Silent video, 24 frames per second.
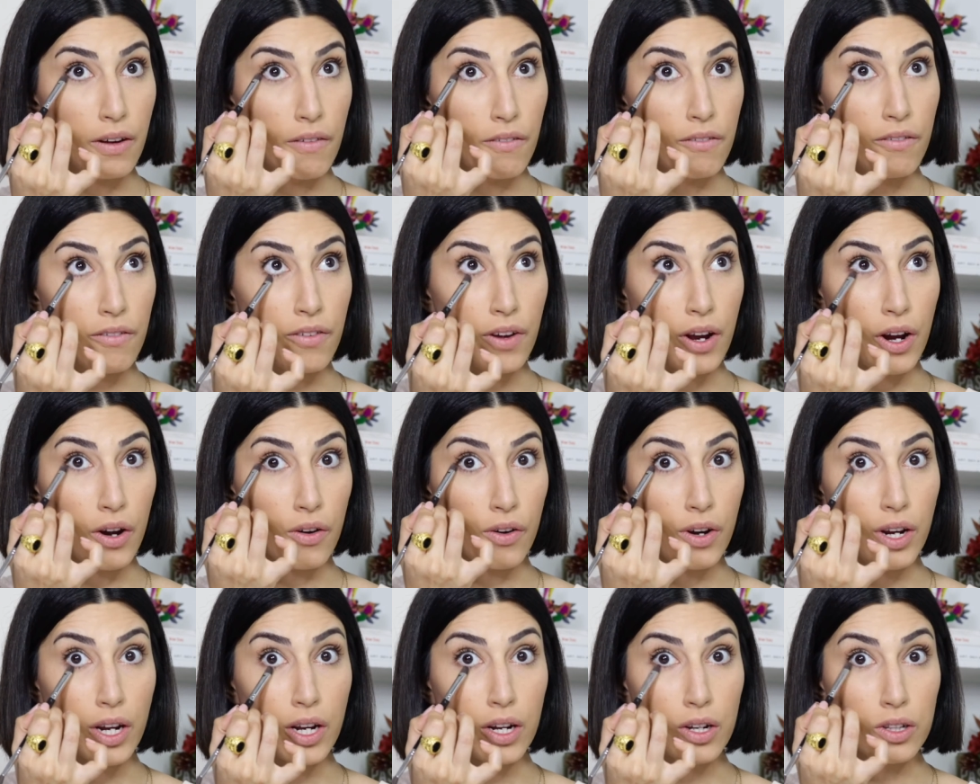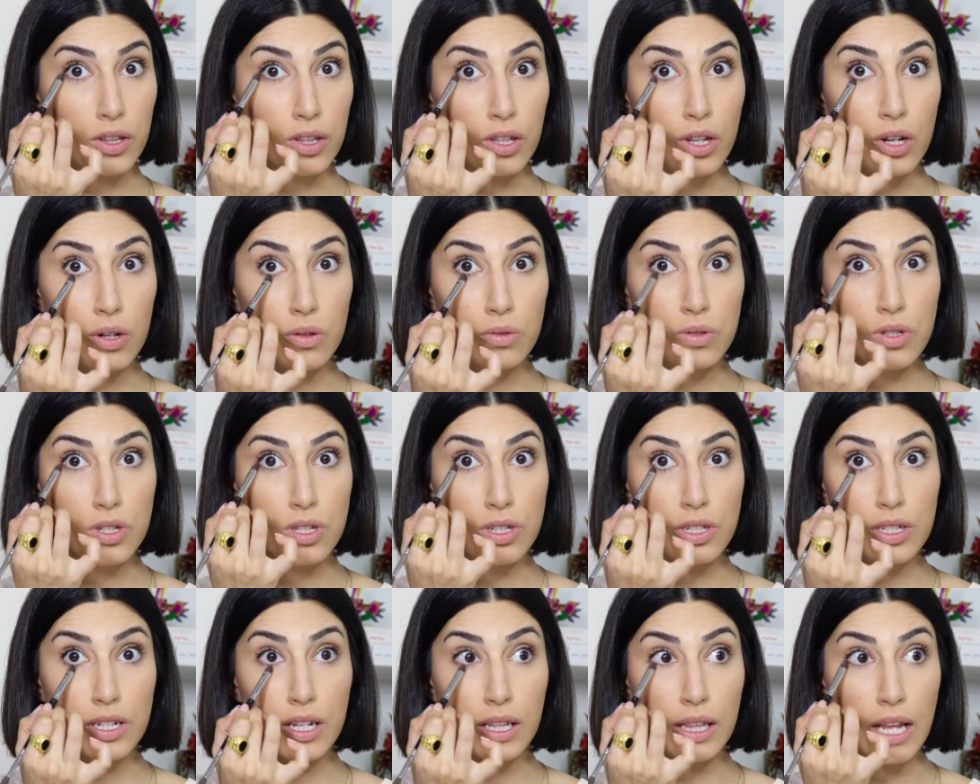very close
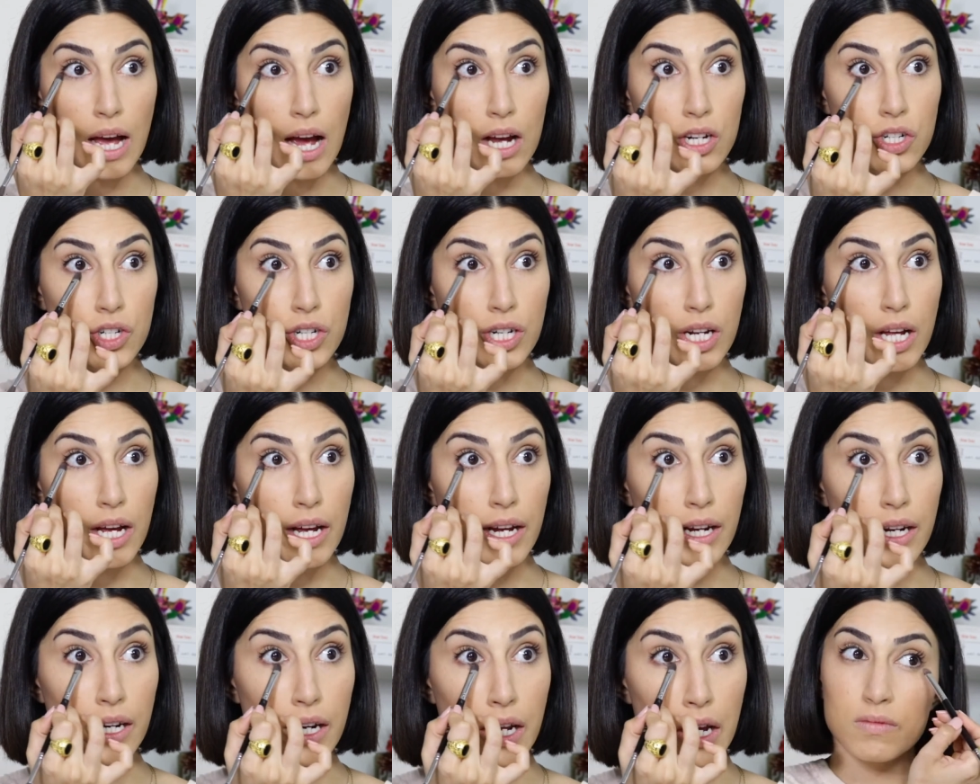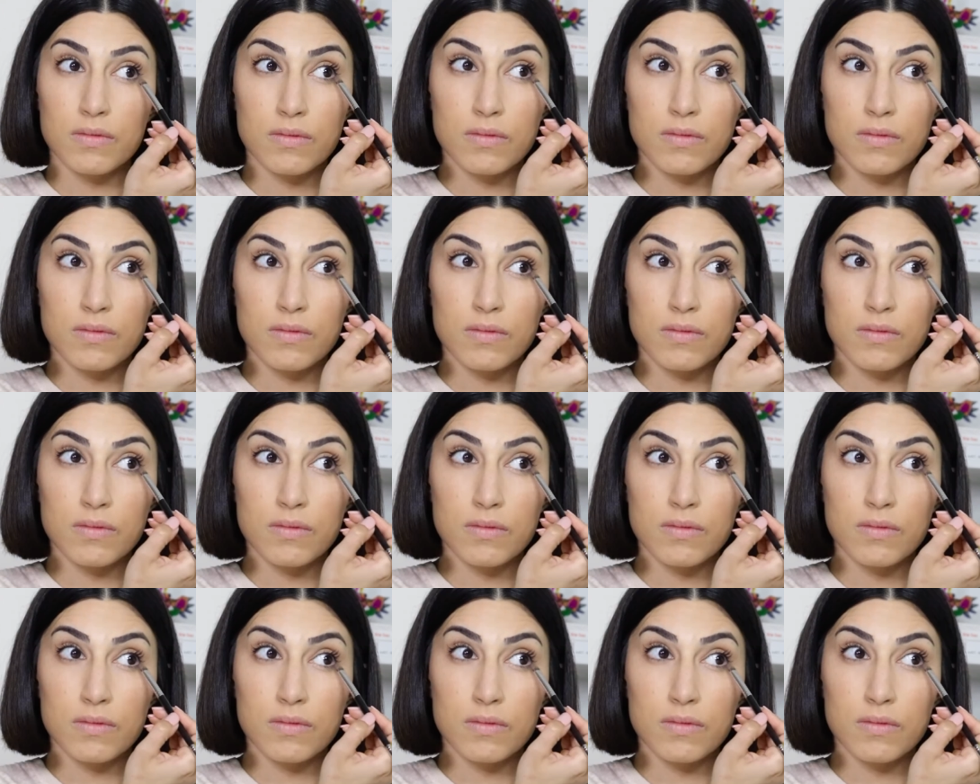to the lash line.